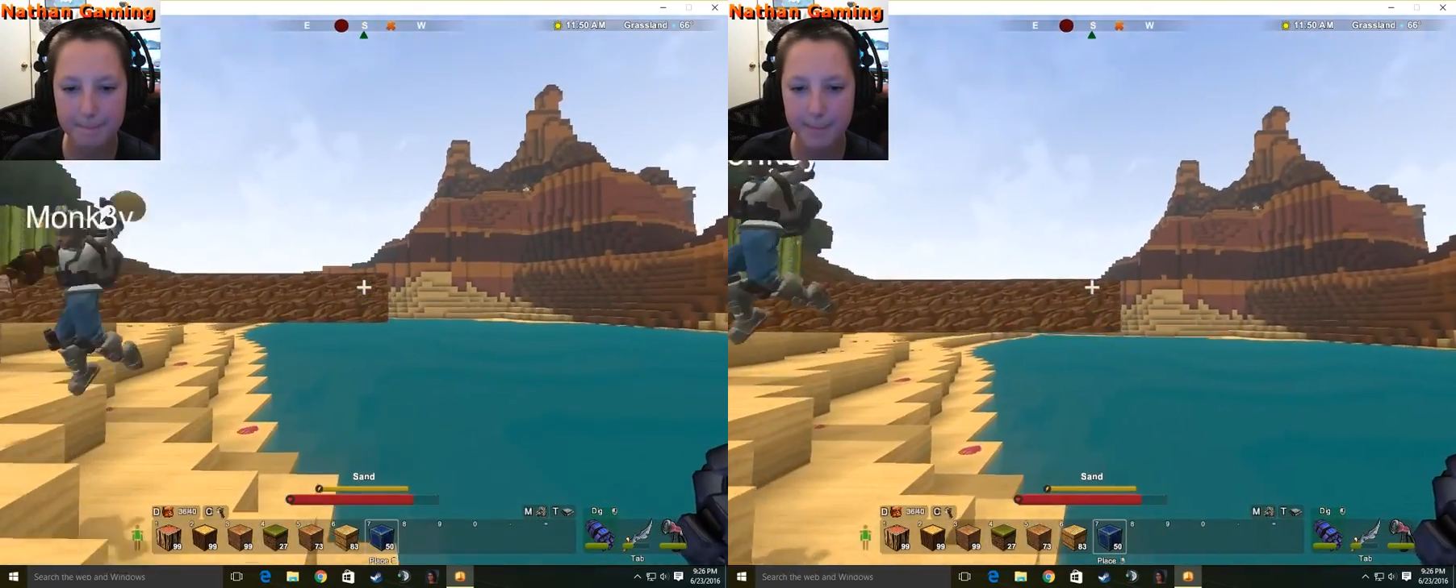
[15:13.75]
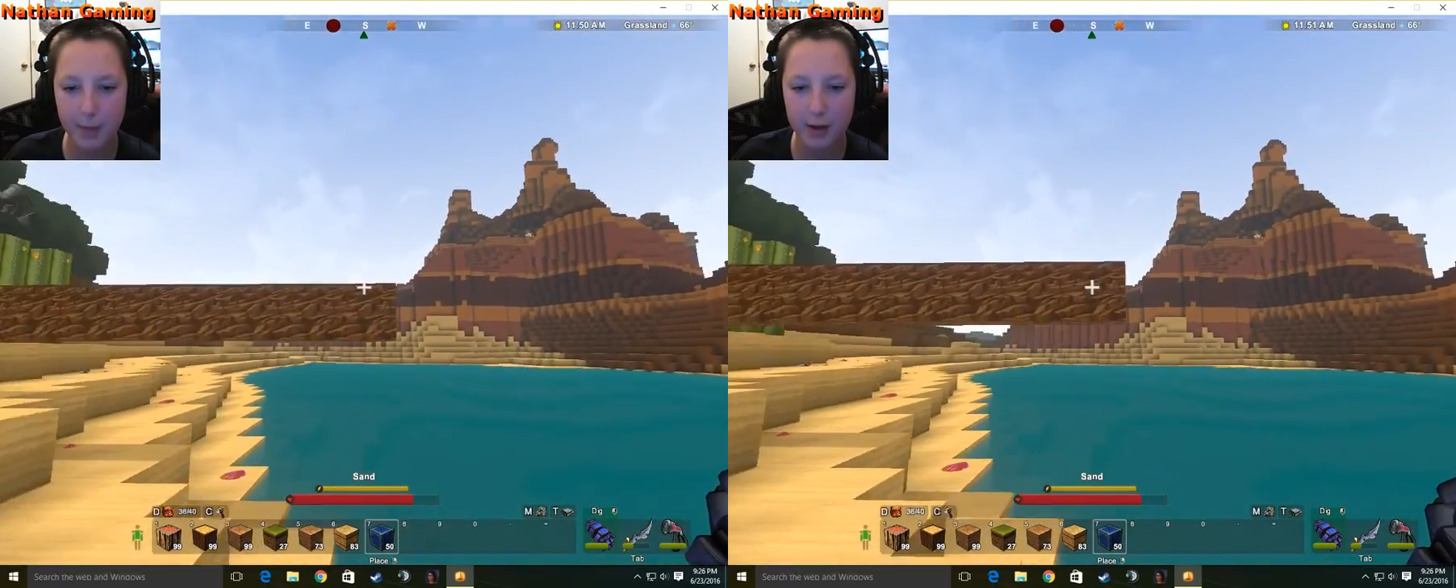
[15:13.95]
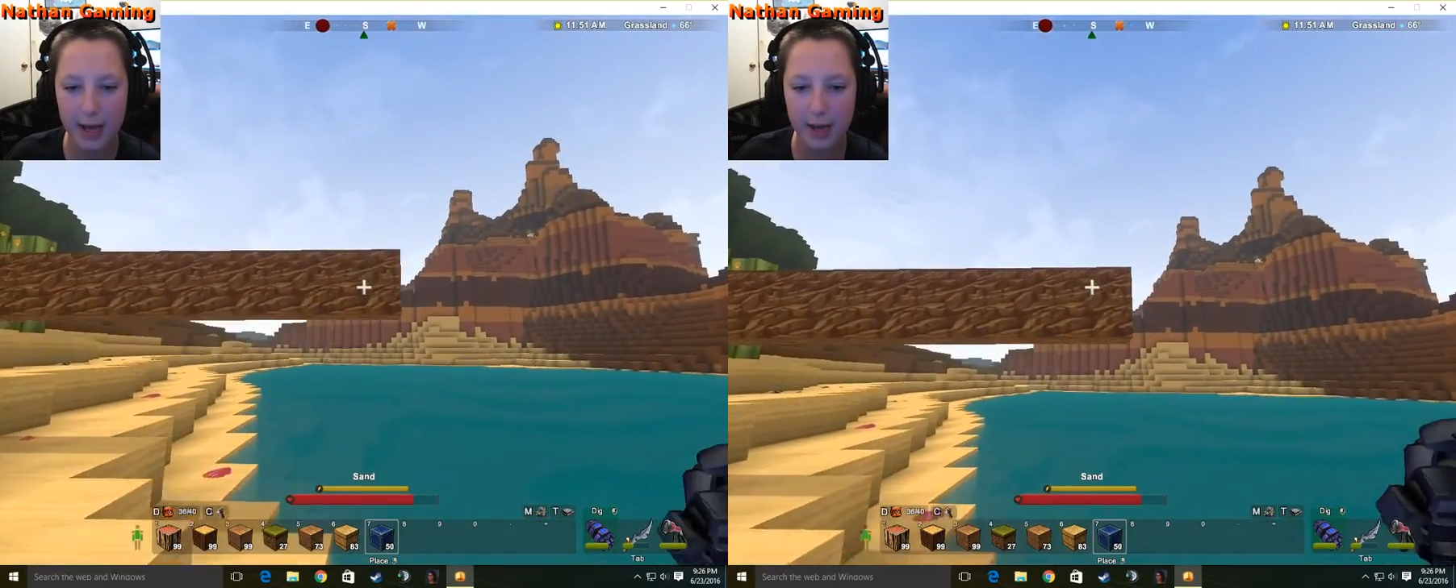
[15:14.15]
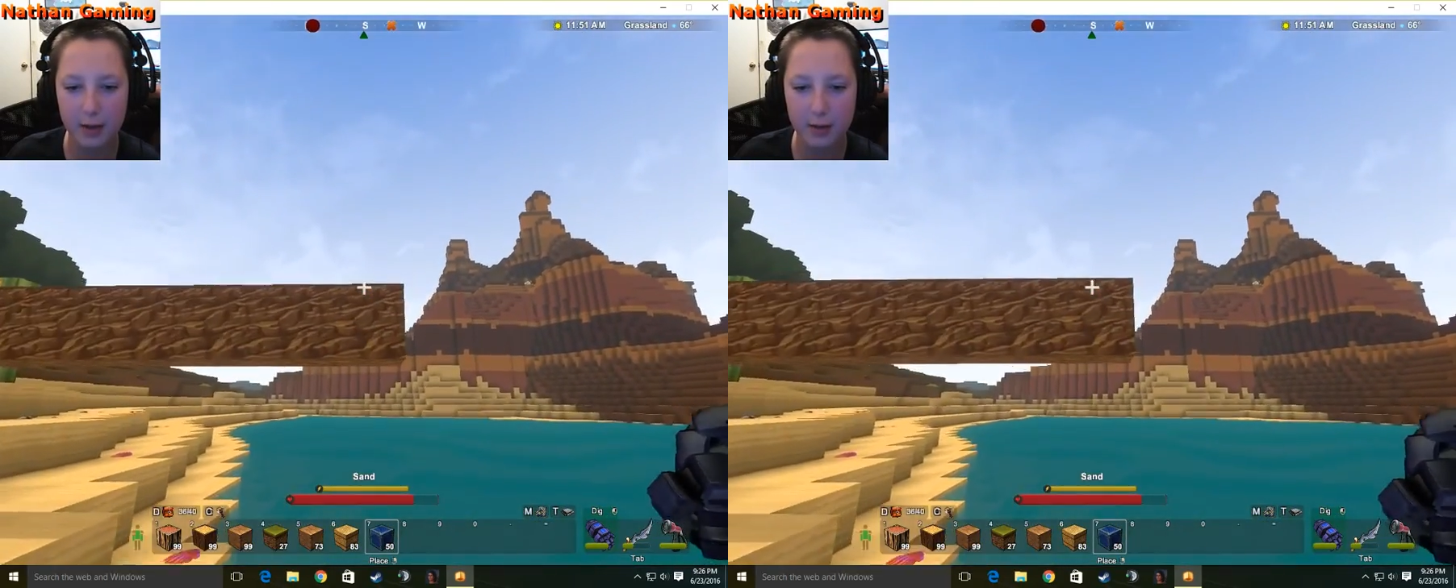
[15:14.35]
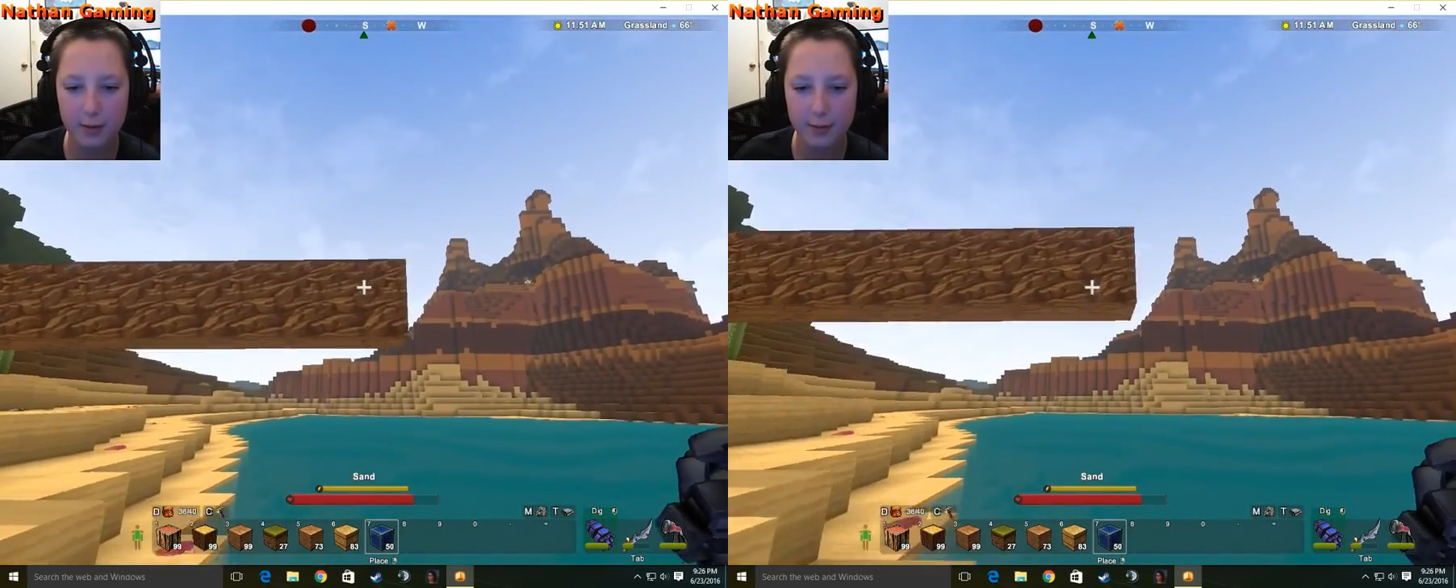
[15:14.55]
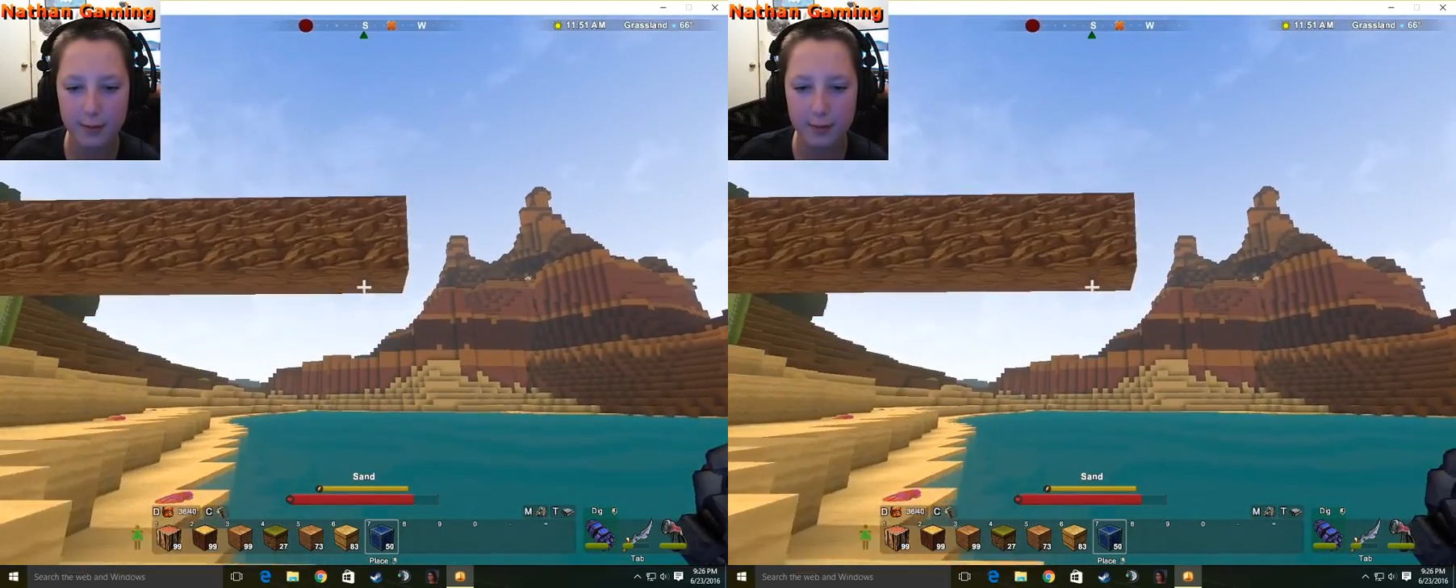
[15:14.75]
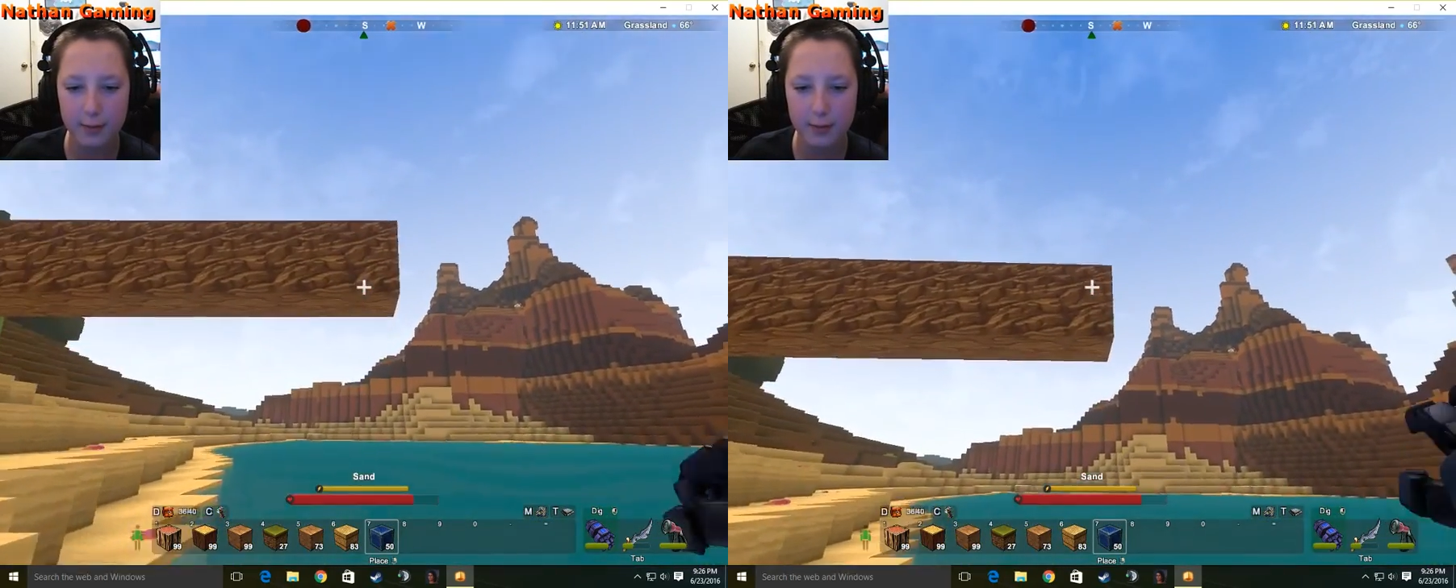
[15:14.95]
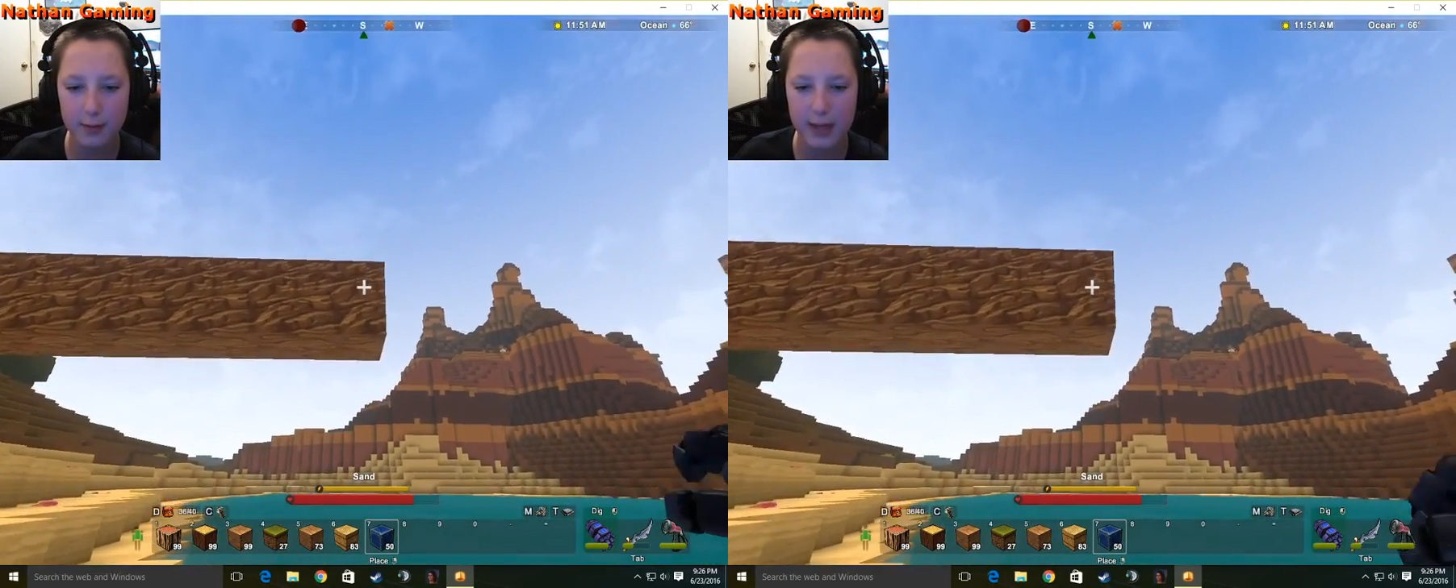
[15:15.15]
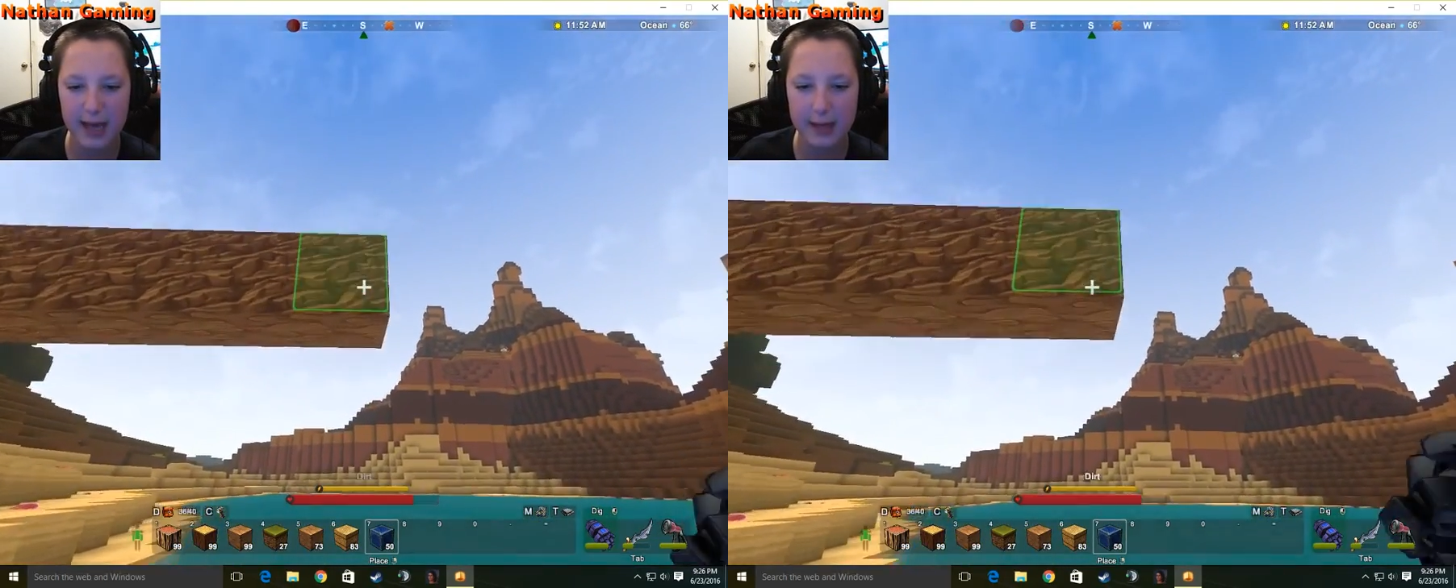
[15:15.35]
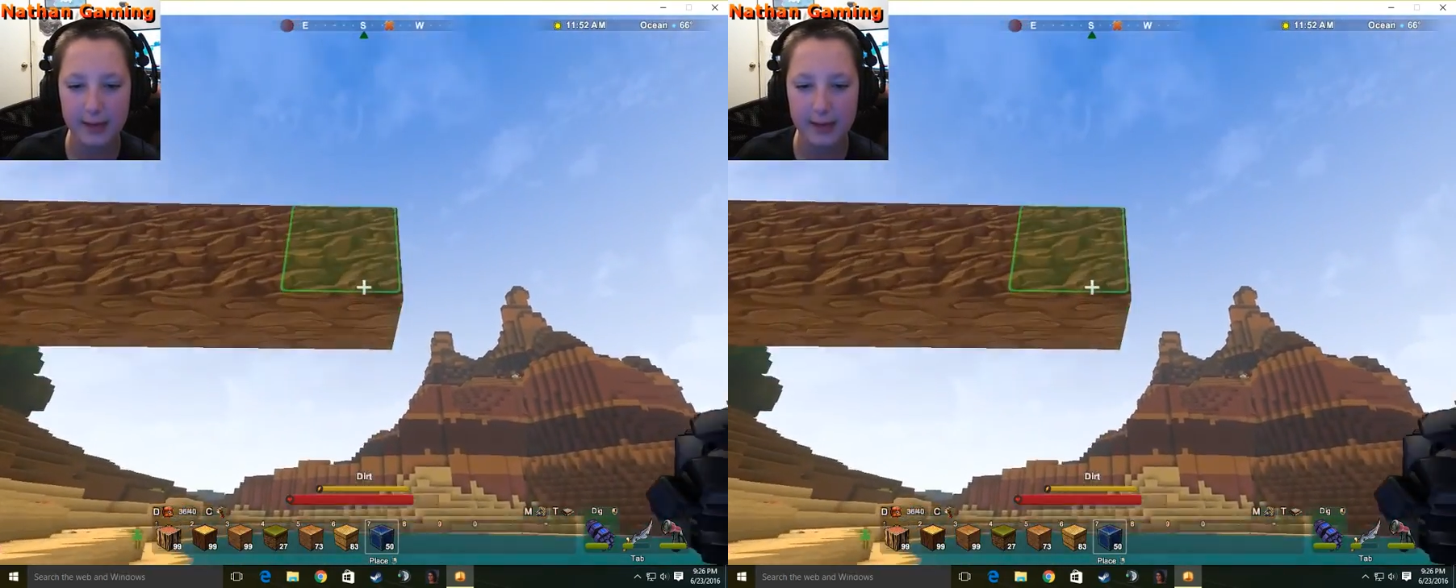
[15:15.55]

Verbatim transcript: okay. I